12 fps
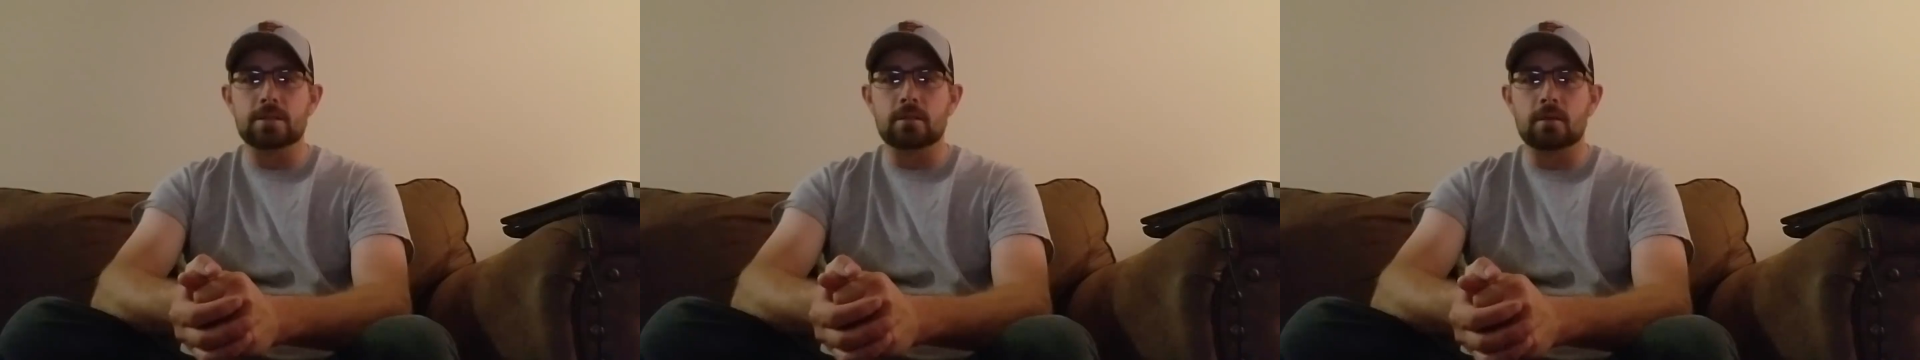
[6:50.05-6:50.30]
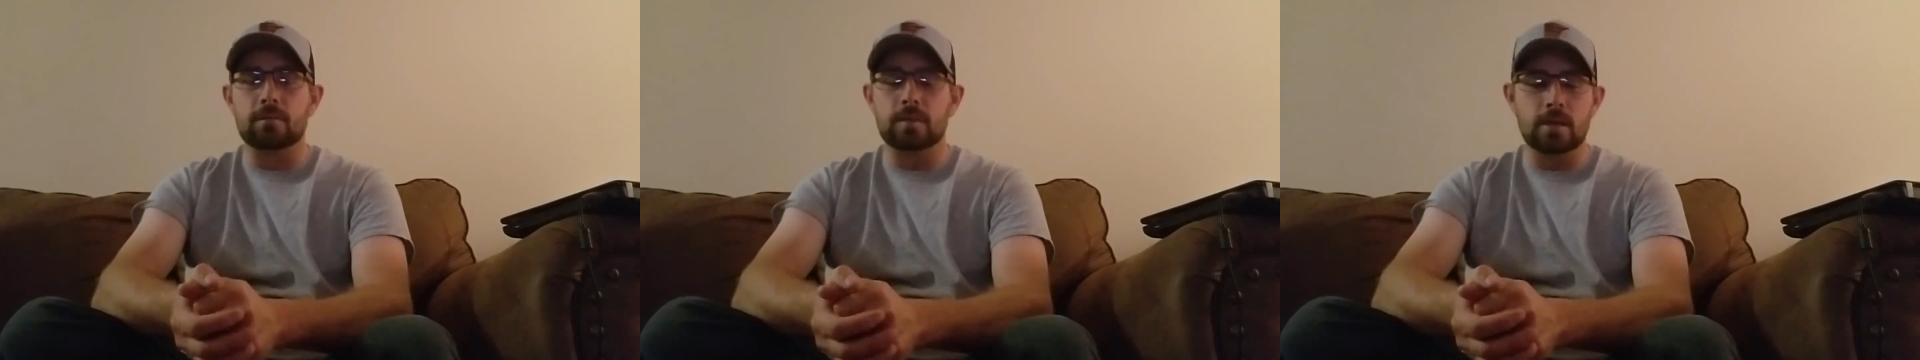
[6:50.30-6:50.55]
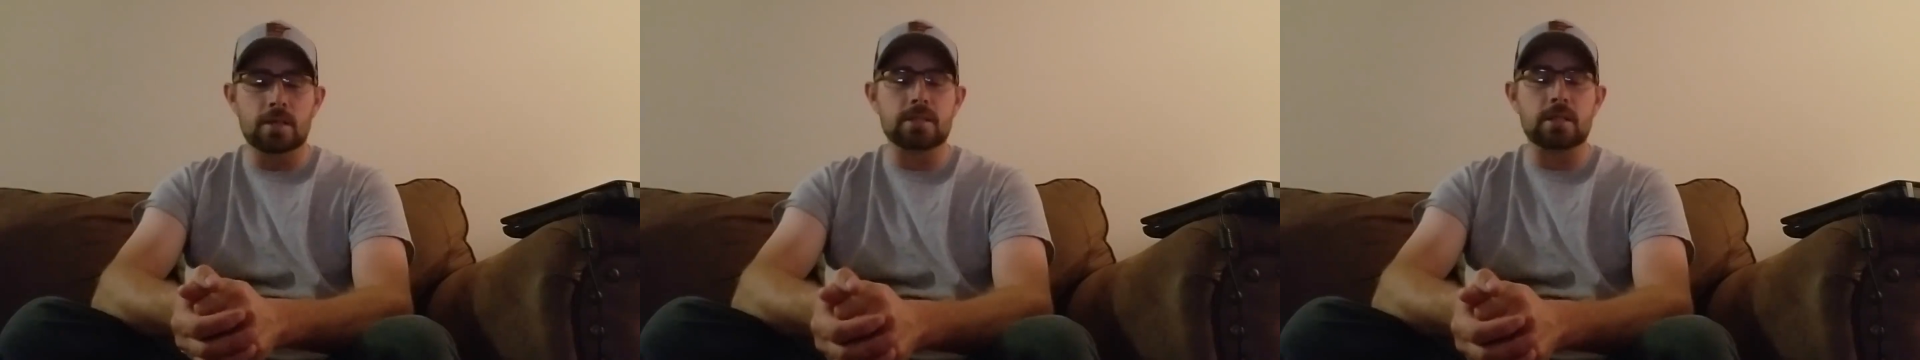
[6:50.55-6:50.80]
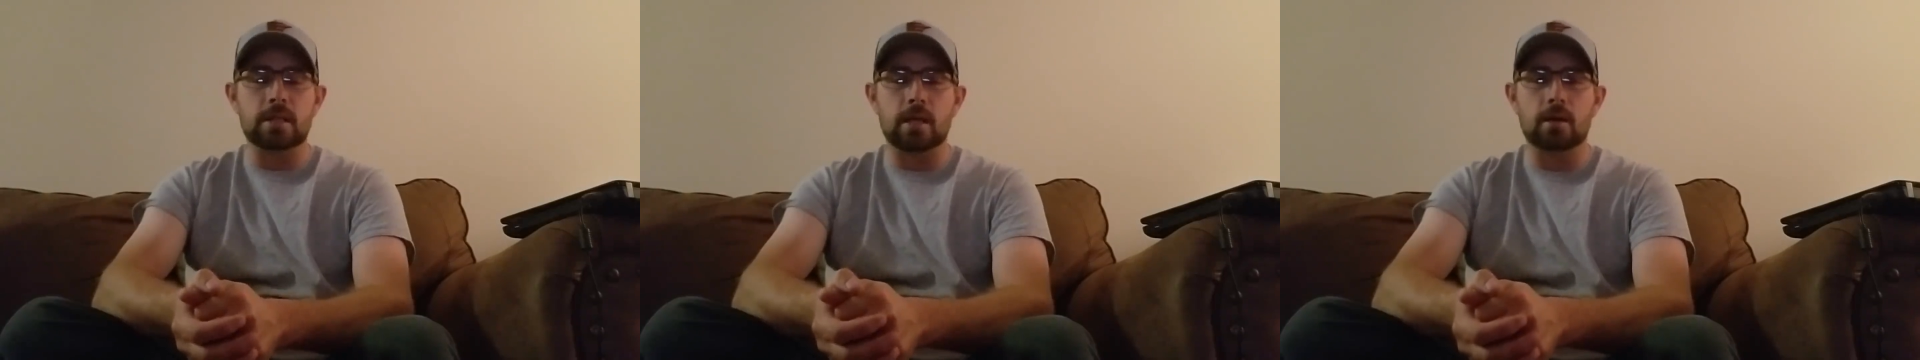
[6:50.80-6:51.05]

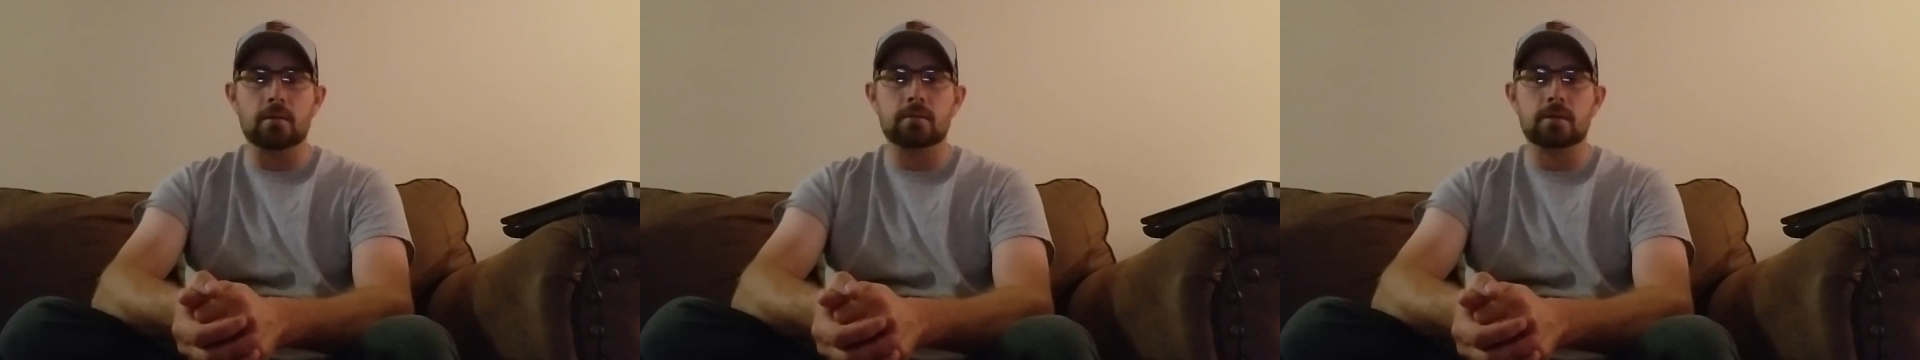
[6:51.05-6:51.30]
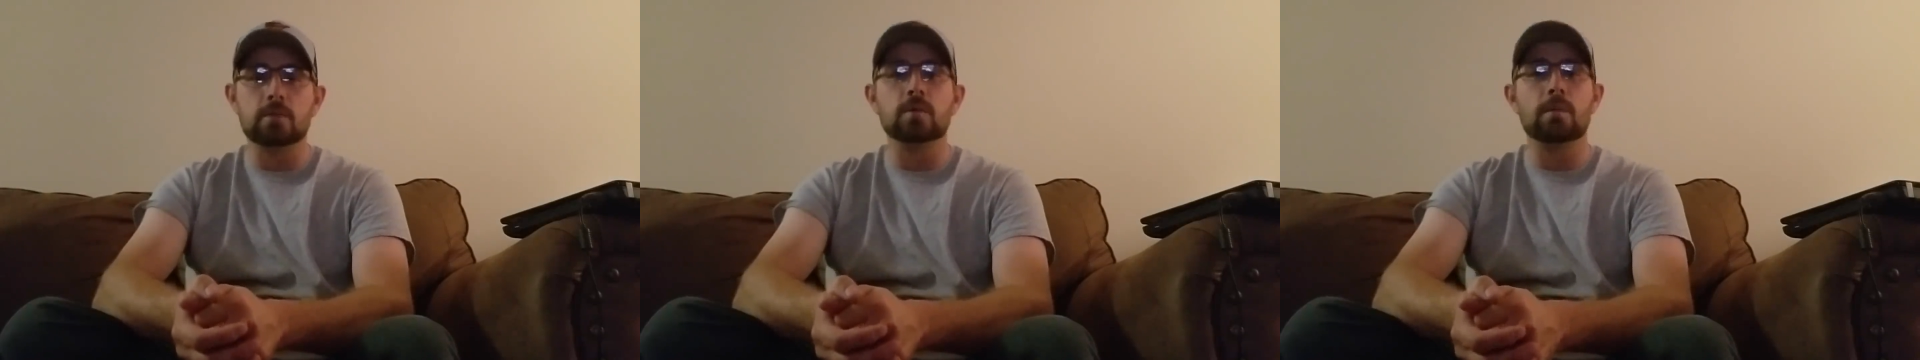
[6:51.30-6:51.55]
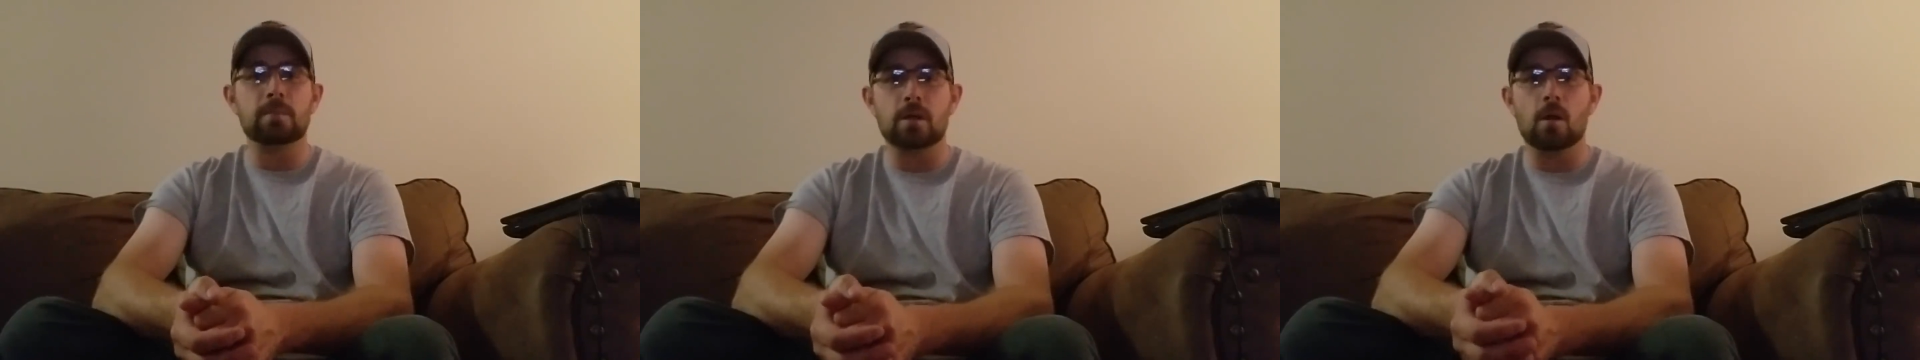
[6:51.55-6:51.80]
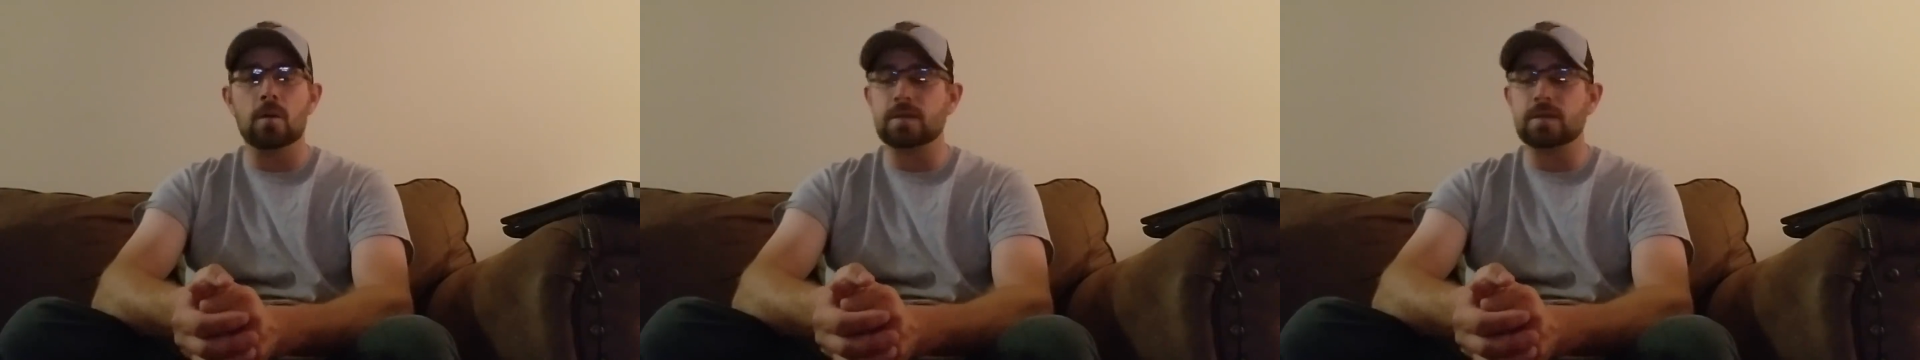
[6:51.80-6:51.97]
it again, you let me know.